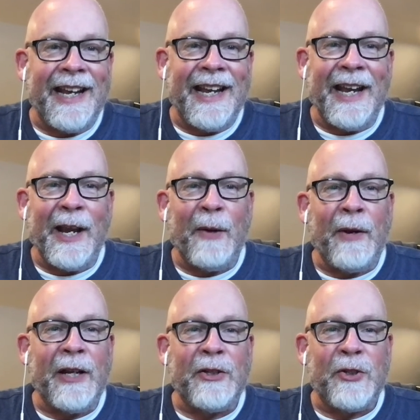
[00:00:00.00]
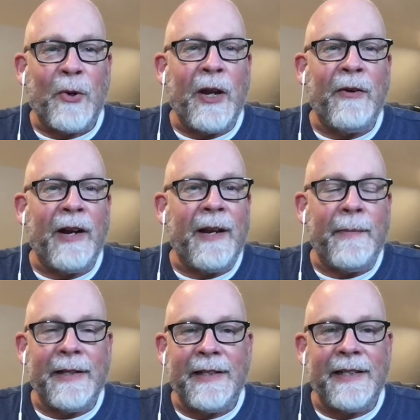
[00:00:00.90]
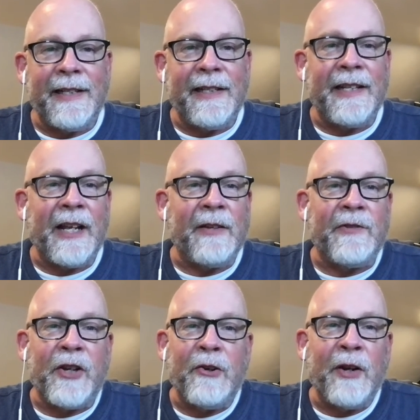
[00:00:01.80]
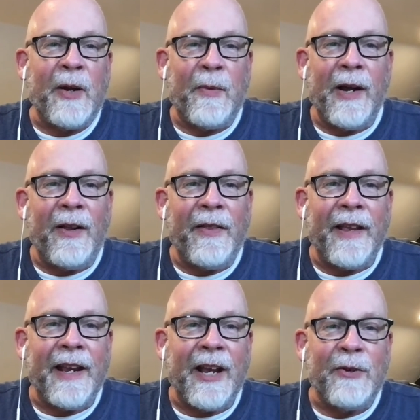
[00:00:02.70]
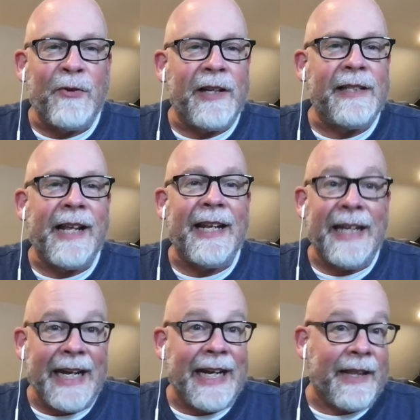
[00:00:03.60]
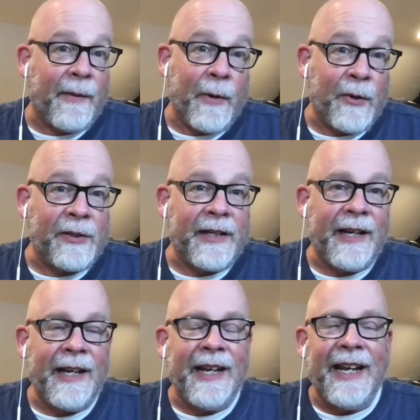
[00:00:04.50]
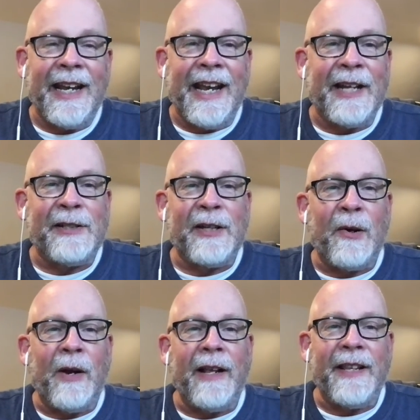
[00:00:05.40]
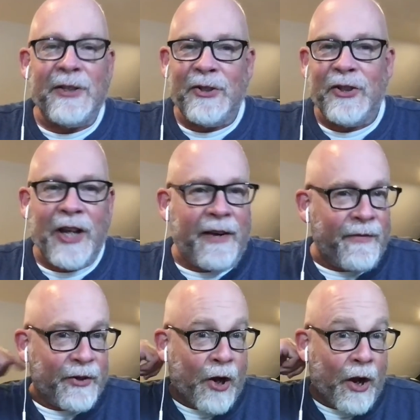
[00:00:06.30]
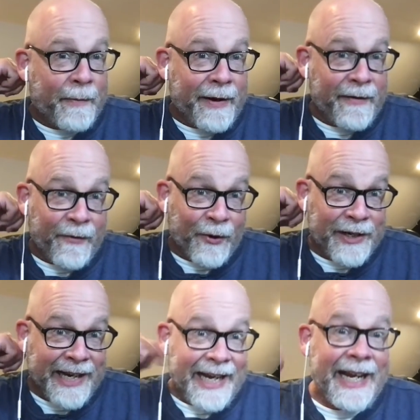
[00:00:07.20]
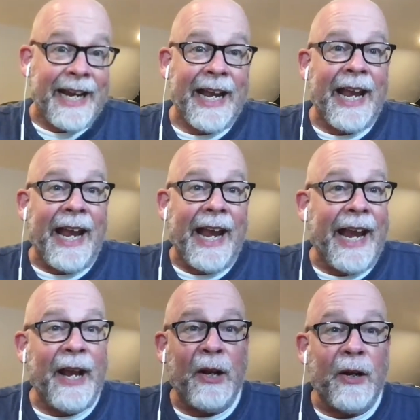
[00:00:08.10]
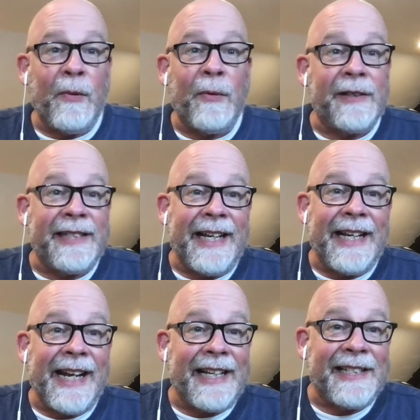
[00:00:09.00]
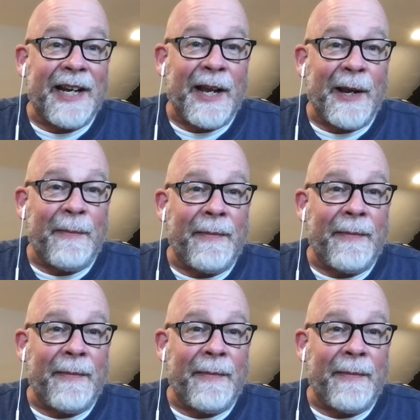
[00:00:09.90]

And we enjoy running businesses that generate wealth in countries that need it the most. And so this is Jay for Talk B4T, and we'll see you next time.